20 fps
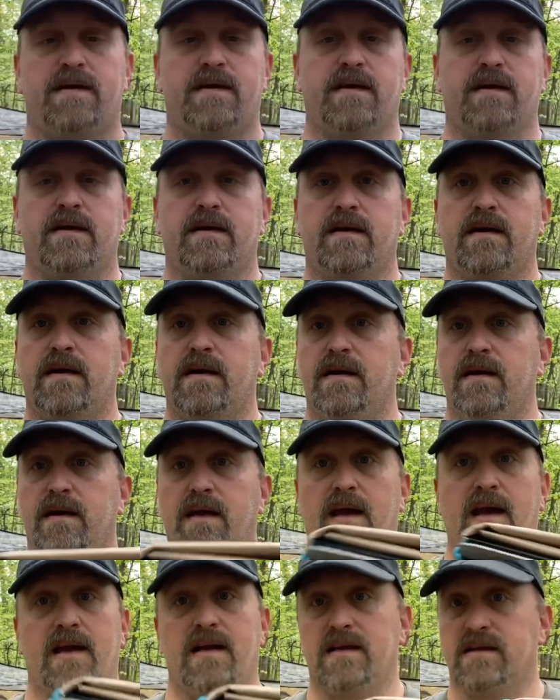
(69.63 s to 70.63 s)
there.
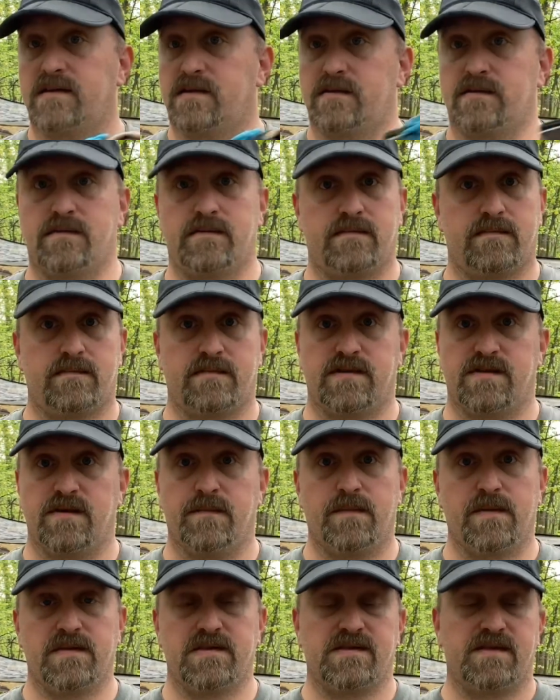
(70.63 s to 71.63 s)
And it's
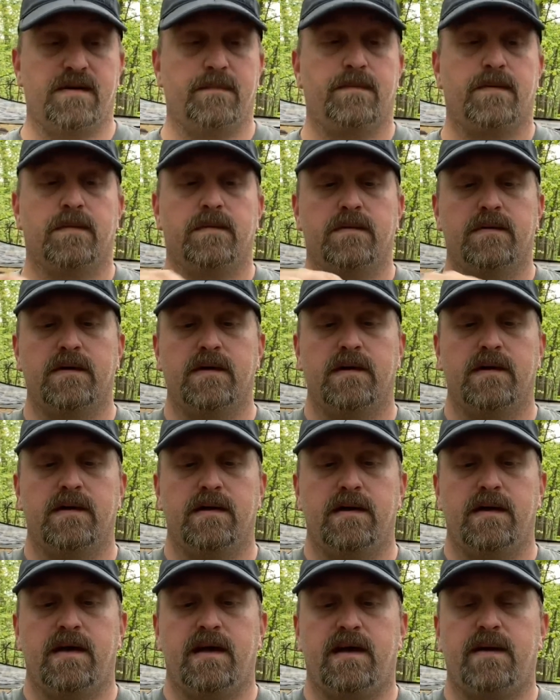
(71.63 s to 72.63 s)
super simple.
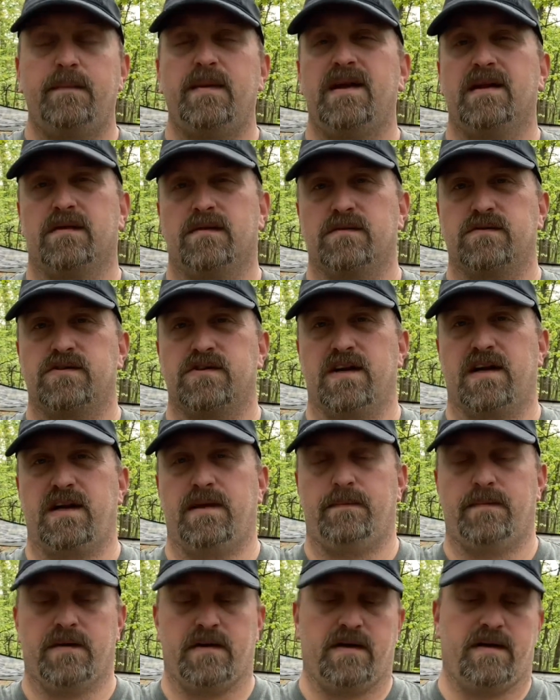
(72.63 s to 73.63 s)
It can be a little tricky
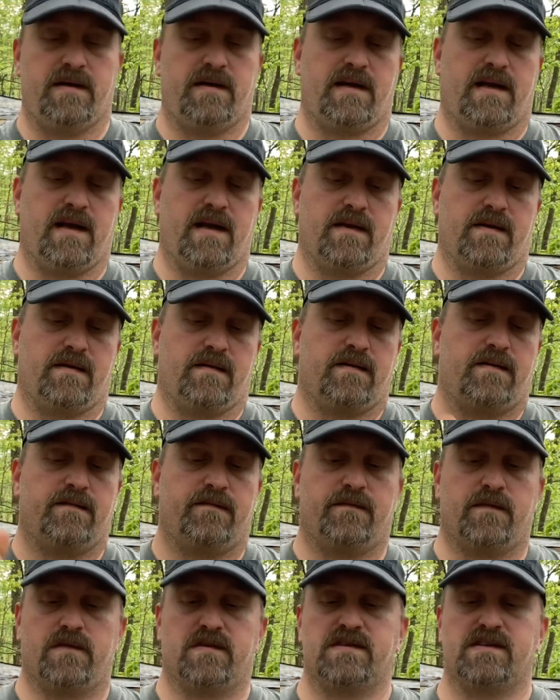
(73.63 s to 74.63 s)
putting them together
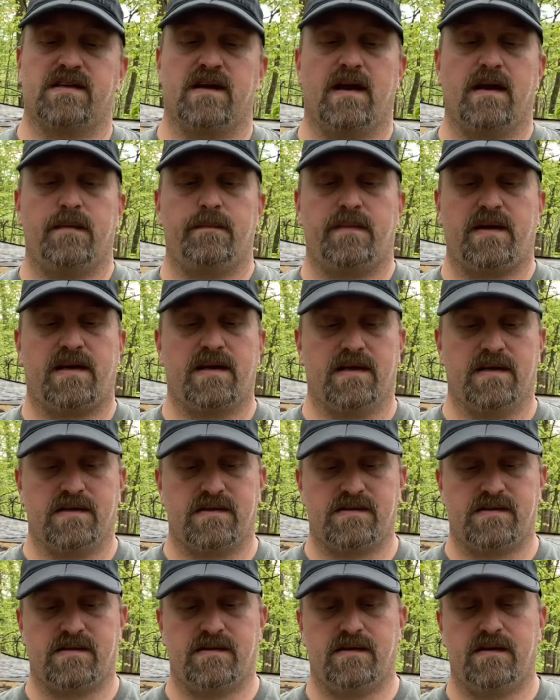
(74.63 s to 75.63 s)
first time
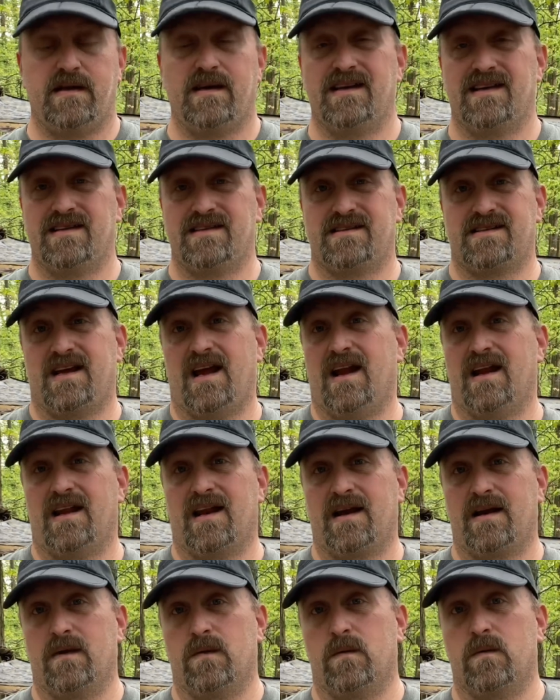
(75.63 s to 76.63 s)
because it's kind of
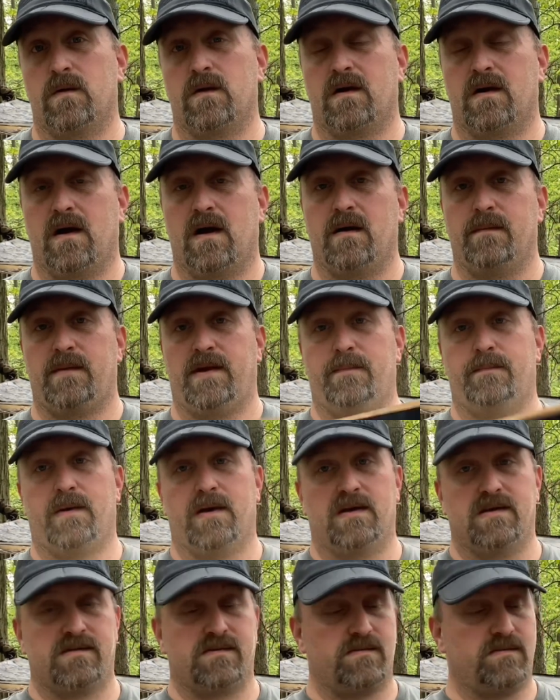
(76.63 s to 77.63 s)
like an origami
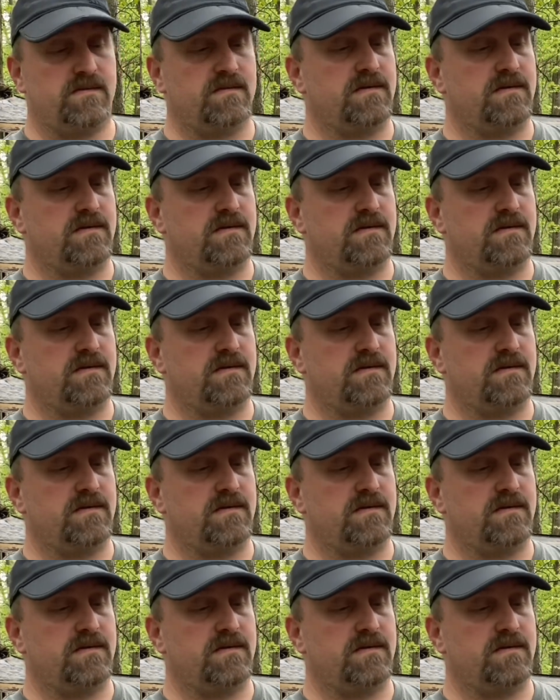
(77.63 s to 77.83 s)
puzzle.